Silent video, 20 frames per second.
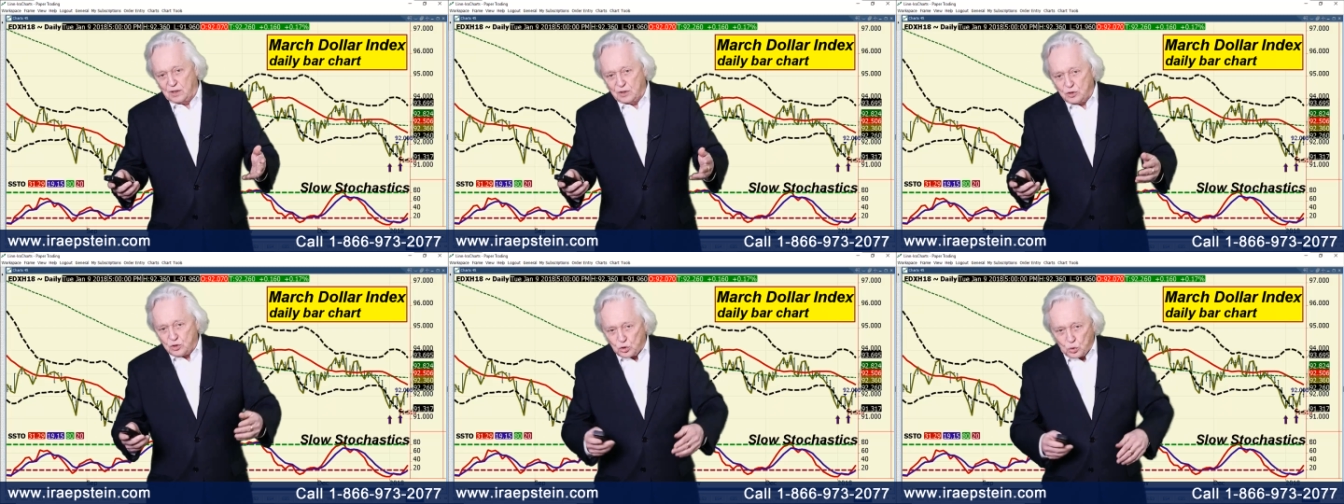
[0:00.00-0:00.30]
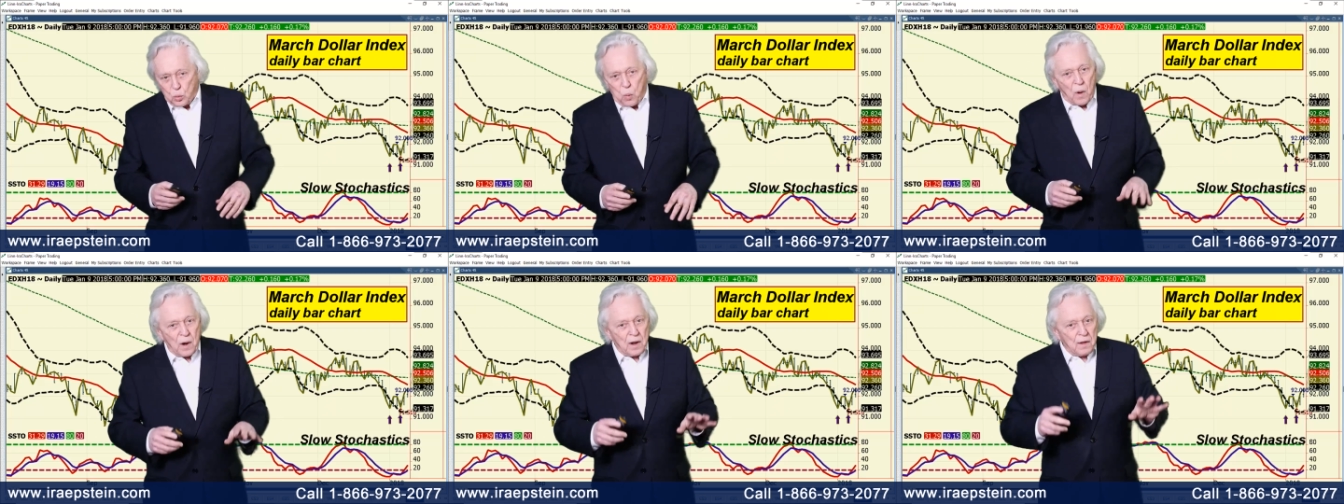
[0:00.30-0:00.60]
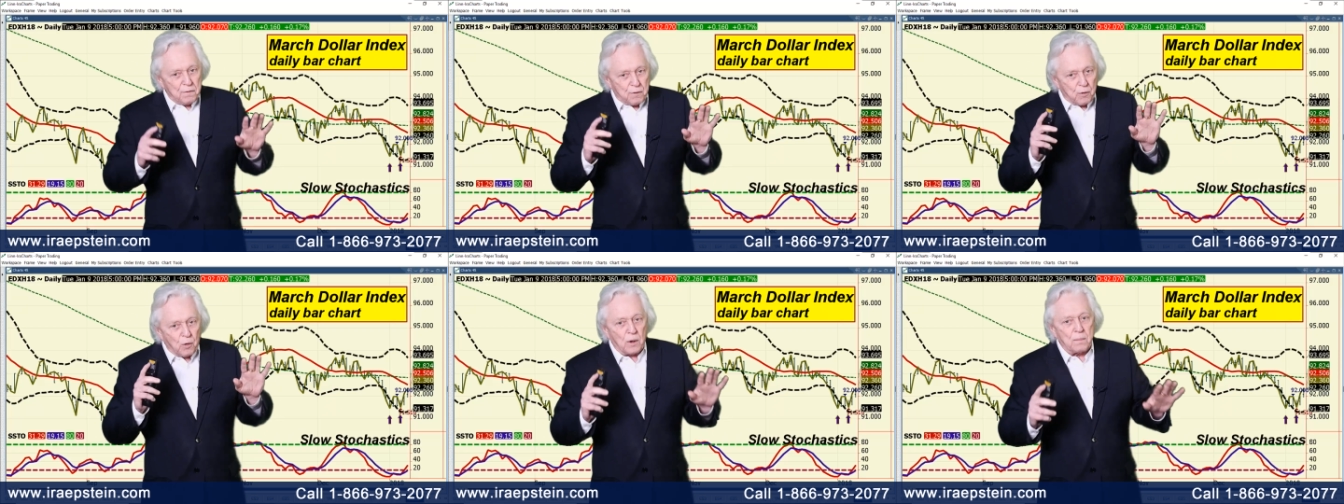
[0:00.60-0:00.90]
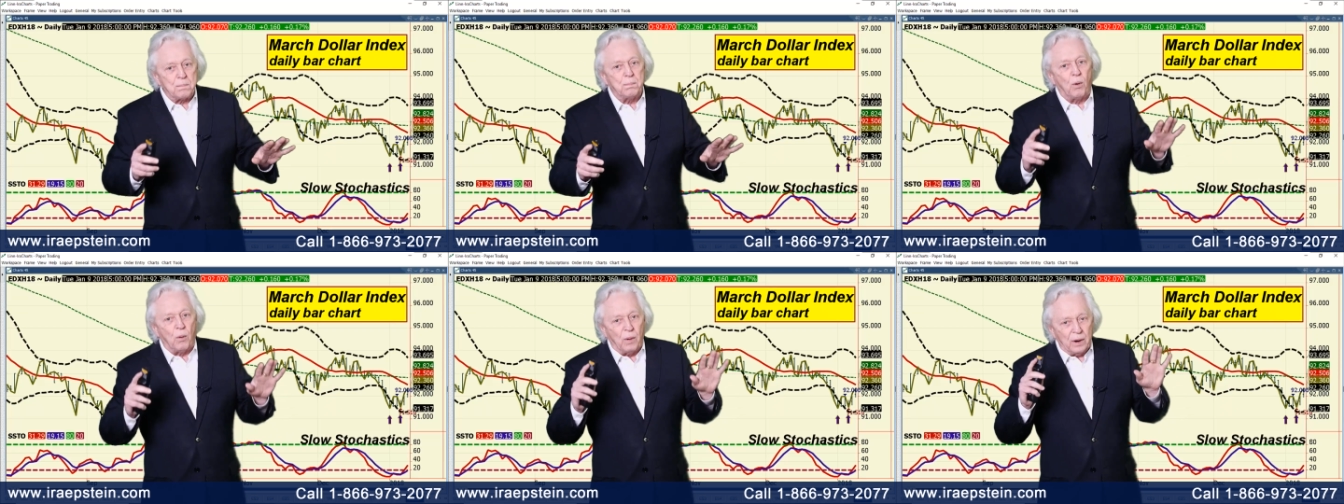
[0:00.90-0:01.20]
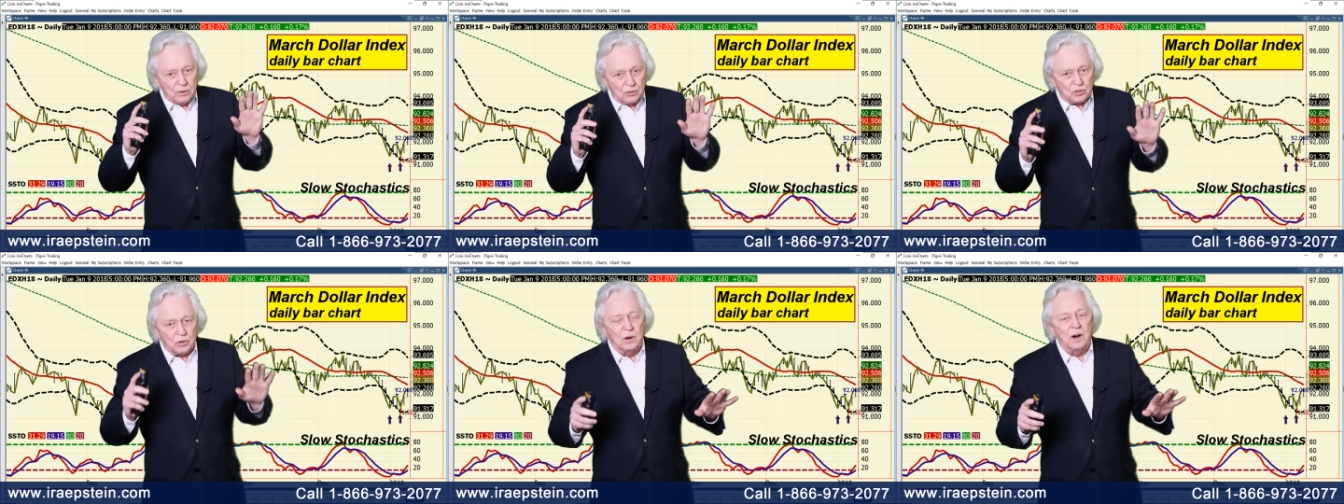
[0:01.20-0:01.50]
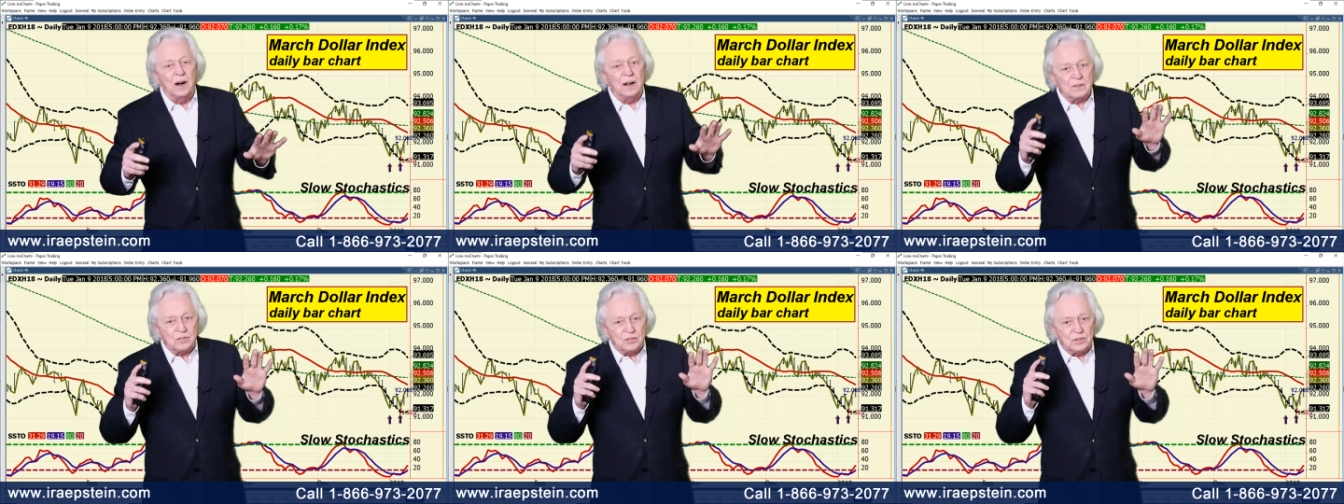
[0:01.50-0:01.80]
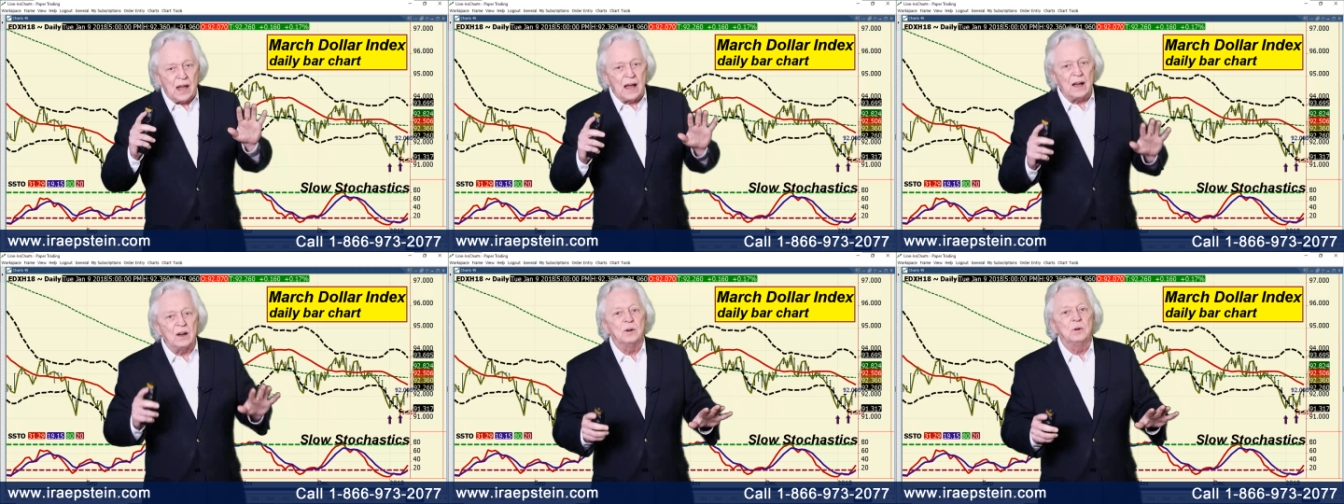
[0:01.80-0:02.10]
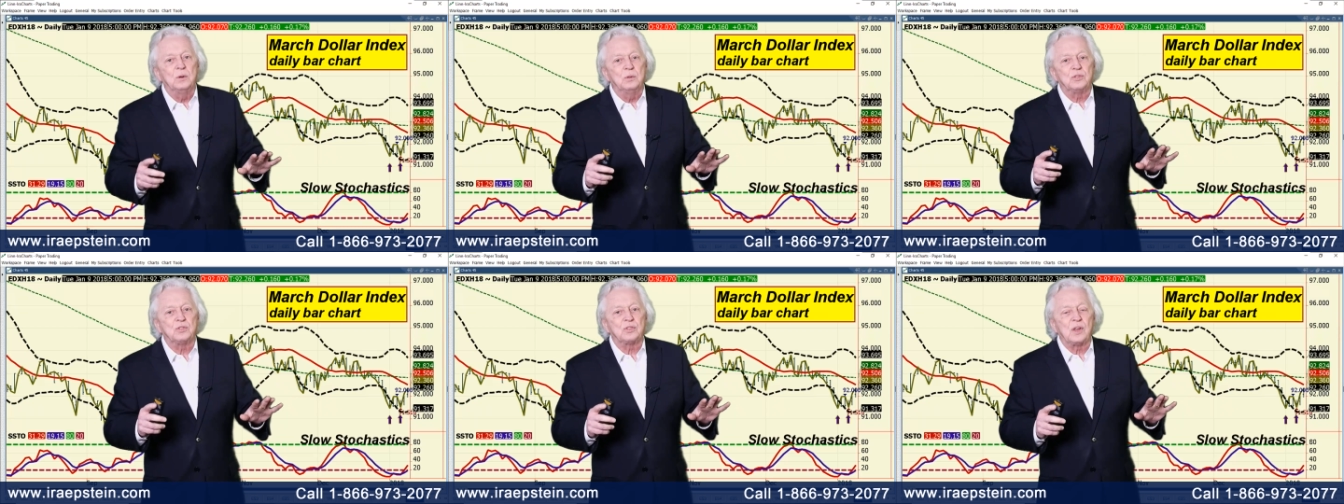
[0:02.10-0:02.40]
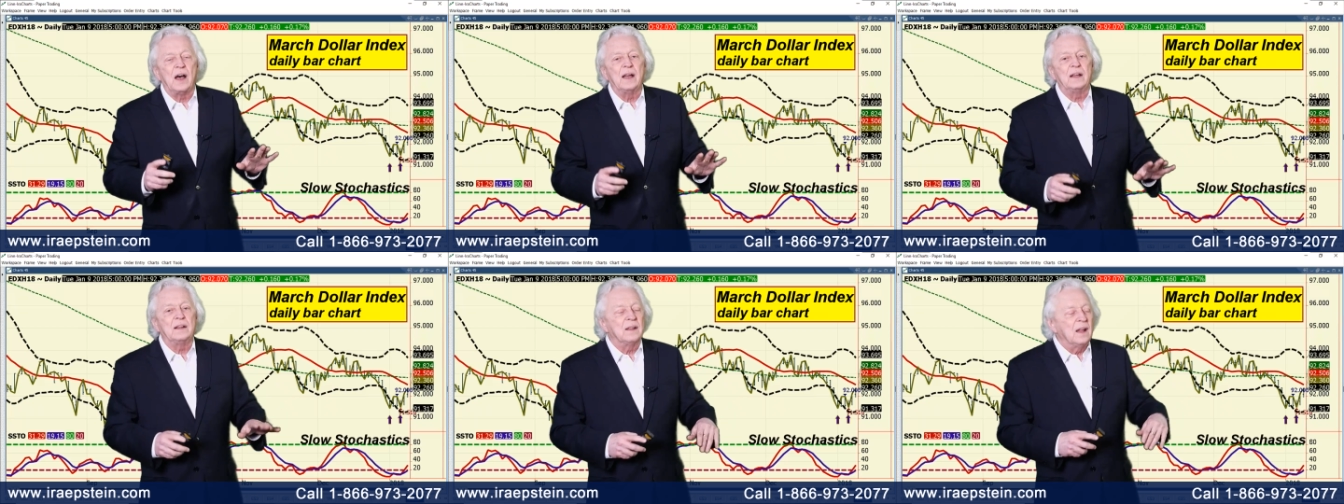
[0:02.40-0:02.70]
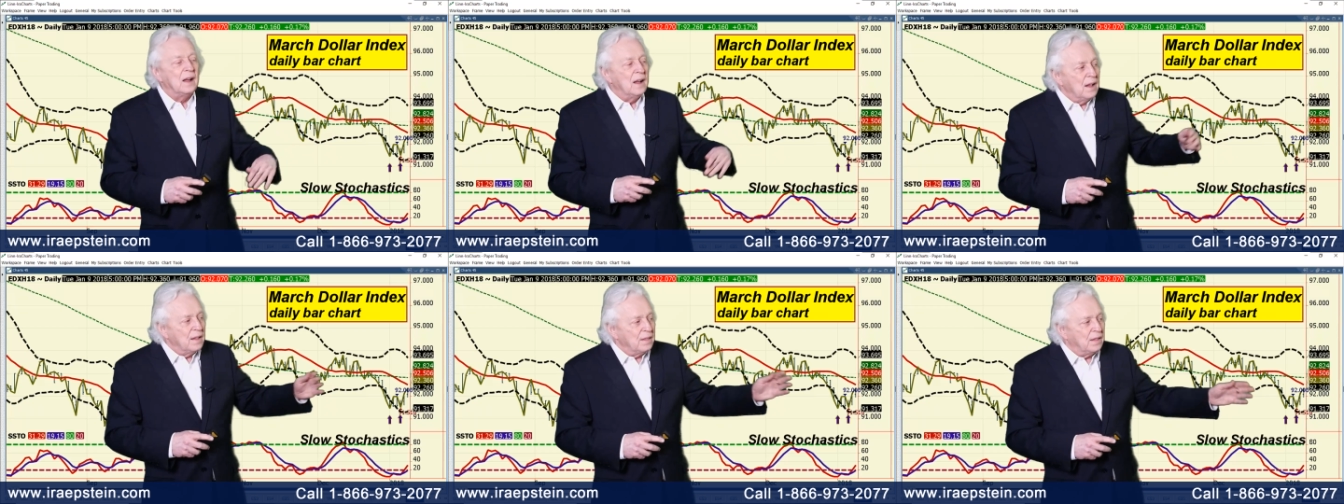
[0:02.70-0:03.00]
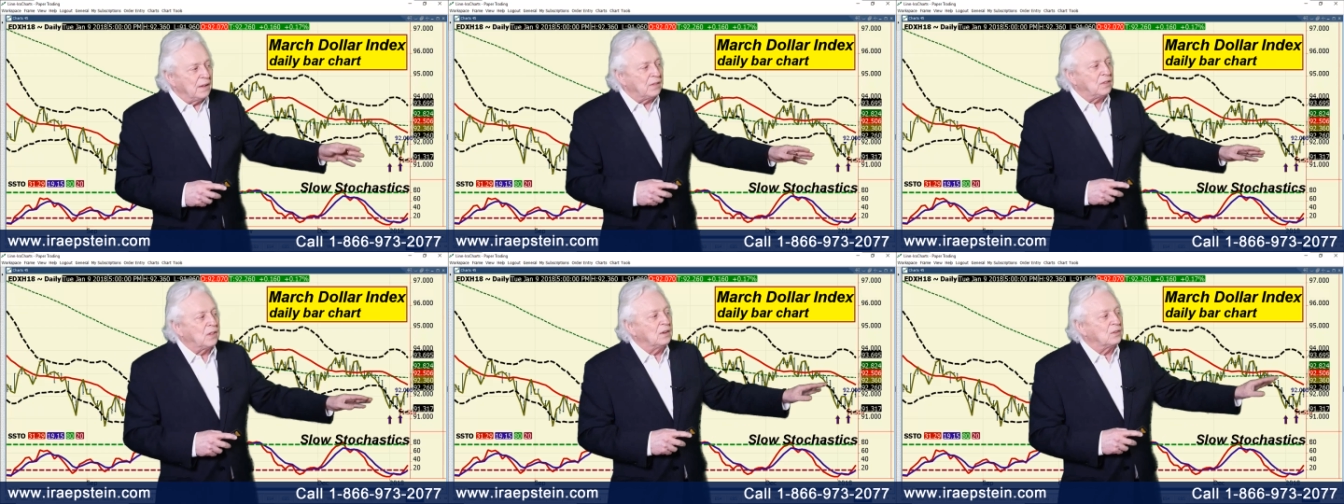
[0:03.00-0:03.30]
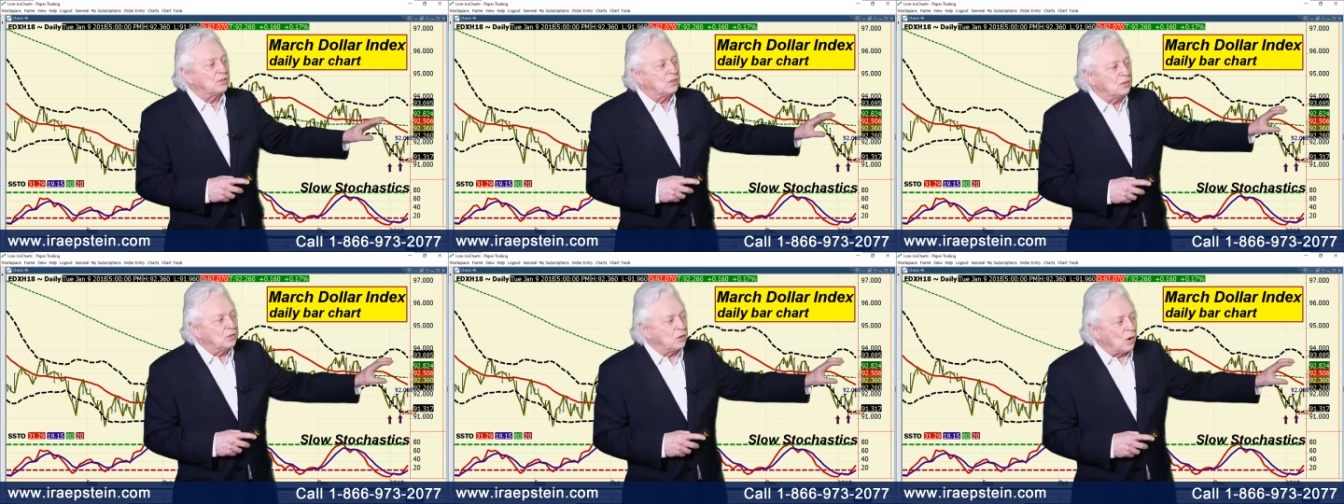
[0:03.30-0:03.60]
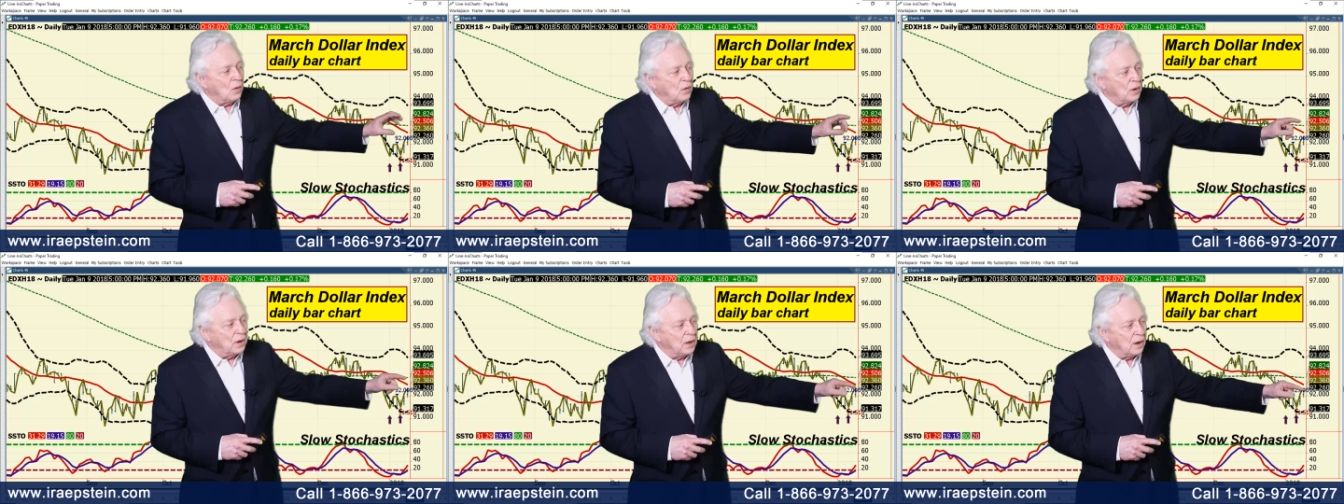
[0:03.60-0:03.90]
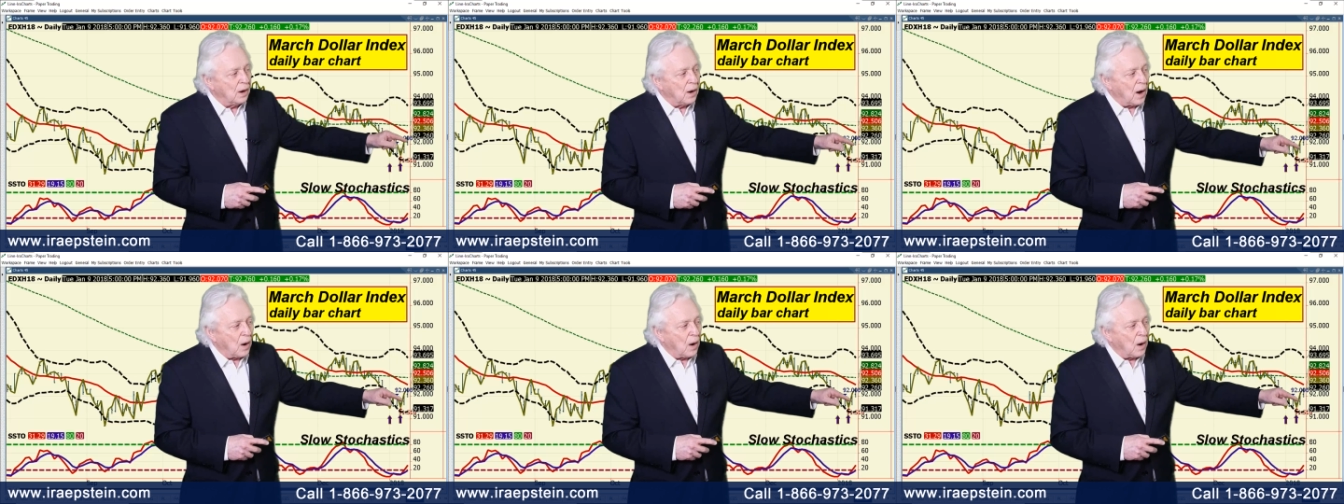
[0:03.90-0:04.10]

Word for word: It's 24 points, so let's not lose sight that this is only a,